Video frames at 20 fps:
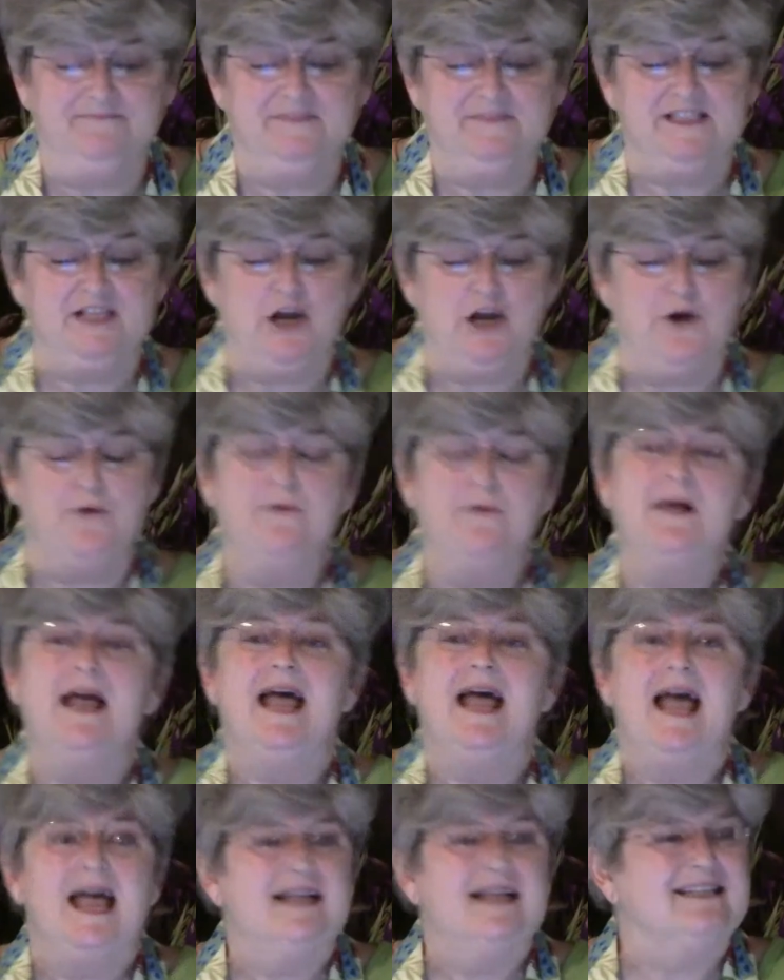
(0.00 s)
So
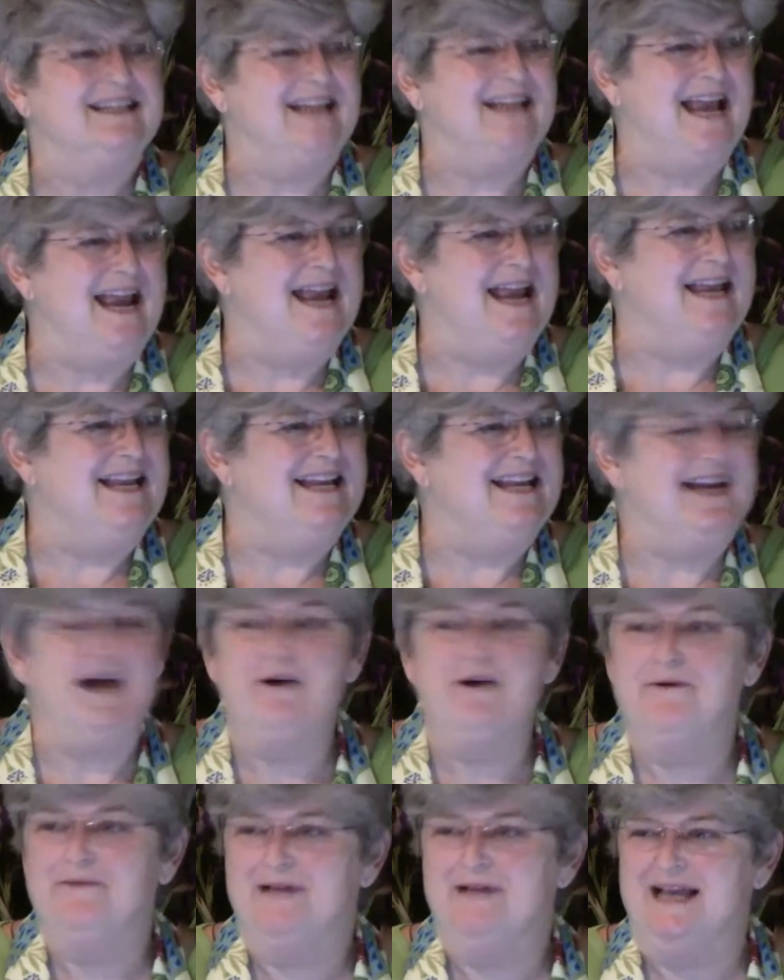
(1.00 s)
today,
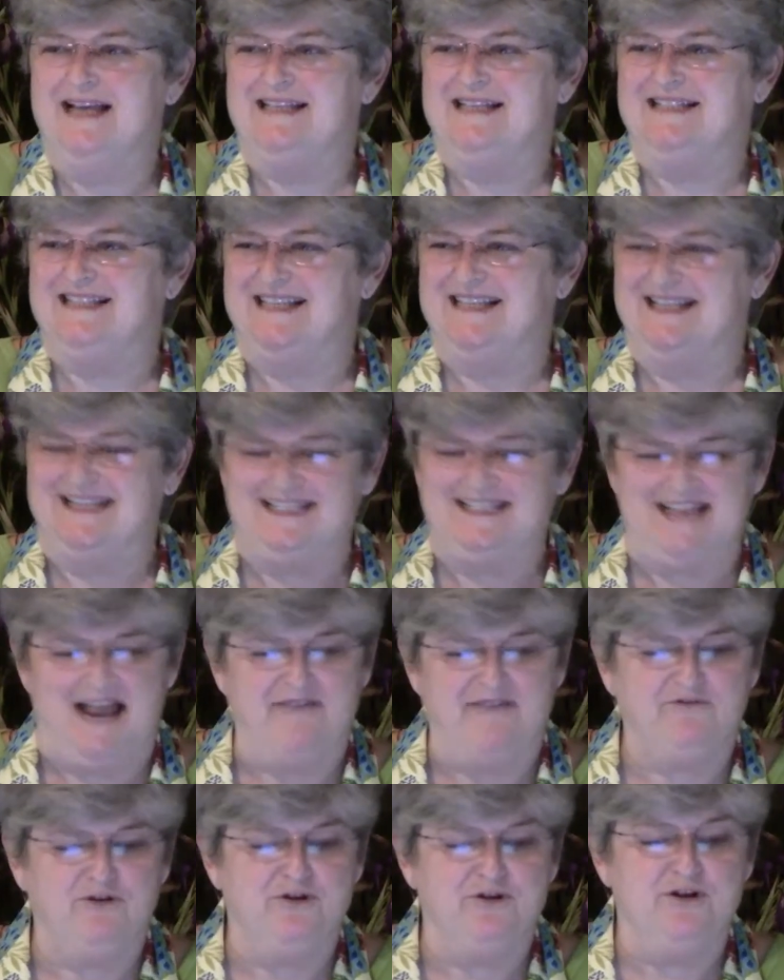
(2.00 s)
it's this
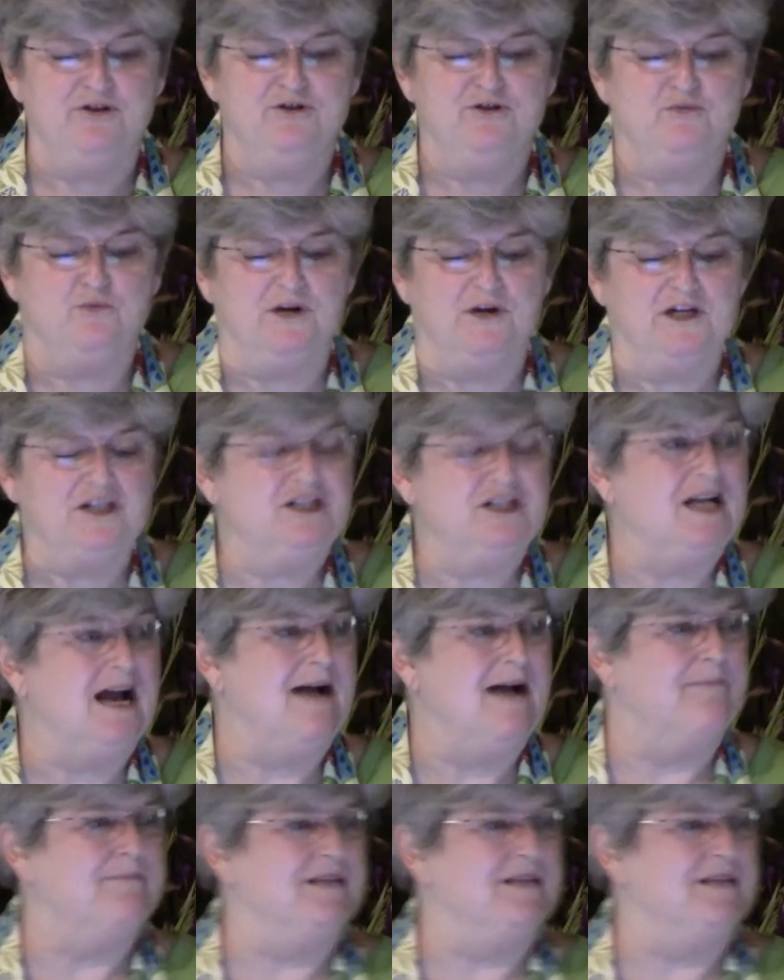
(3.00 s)
afternoon's workshop